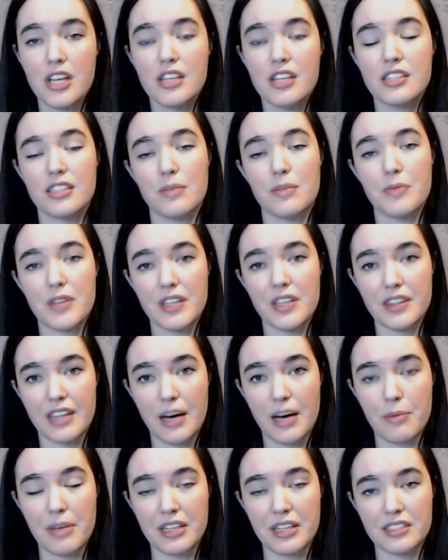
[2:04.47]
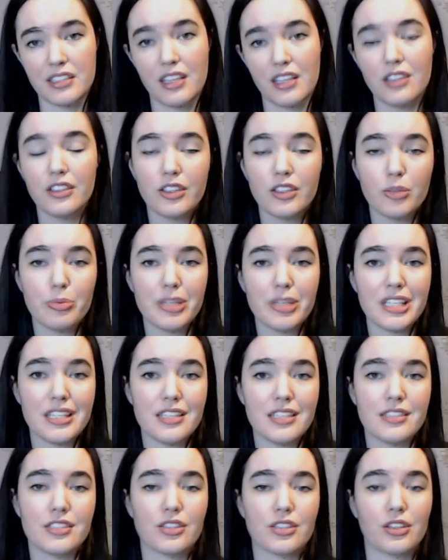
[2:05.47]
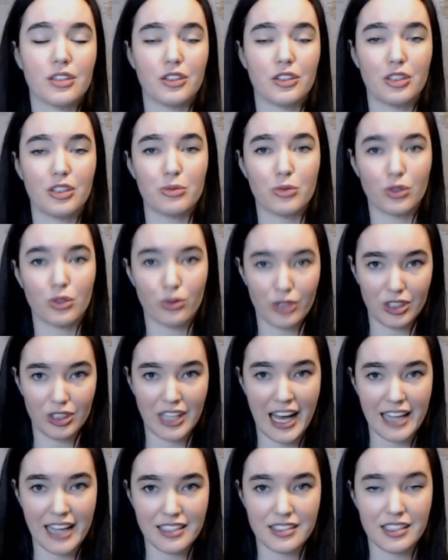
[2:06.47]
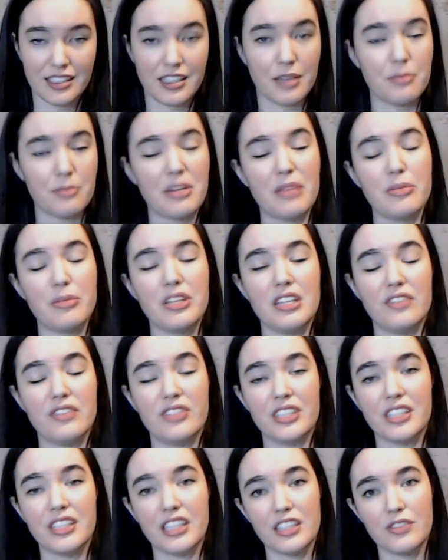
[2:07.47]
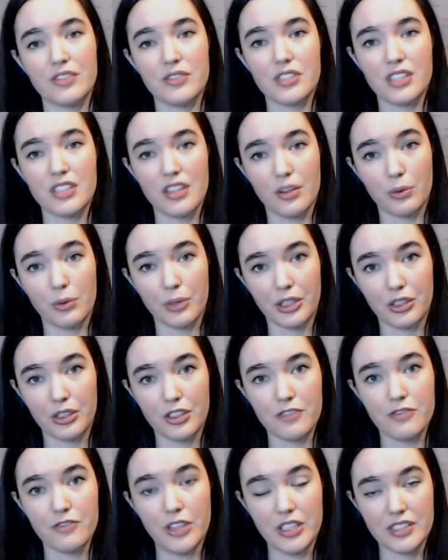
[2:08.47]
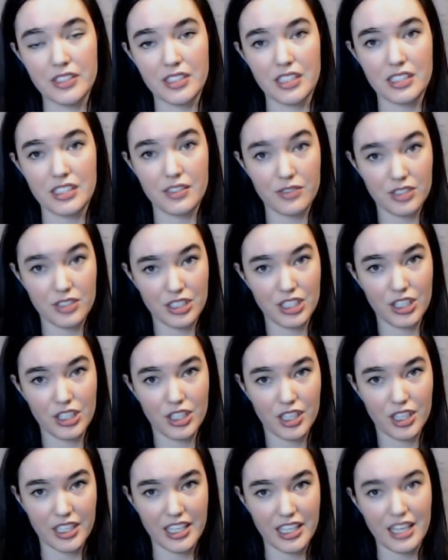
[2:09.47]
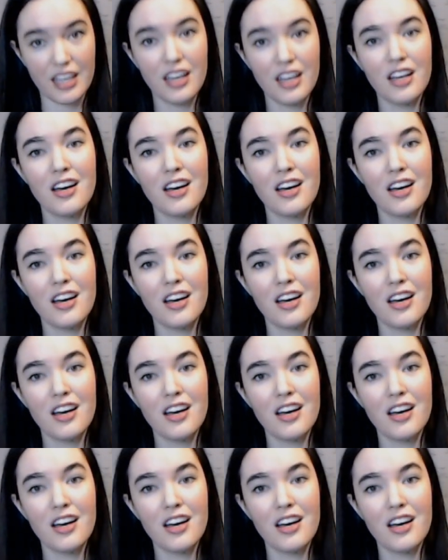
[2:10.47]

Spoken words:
something that makes it a little bit easier and a little more relaxing, maybe even gives the reader a false sense of security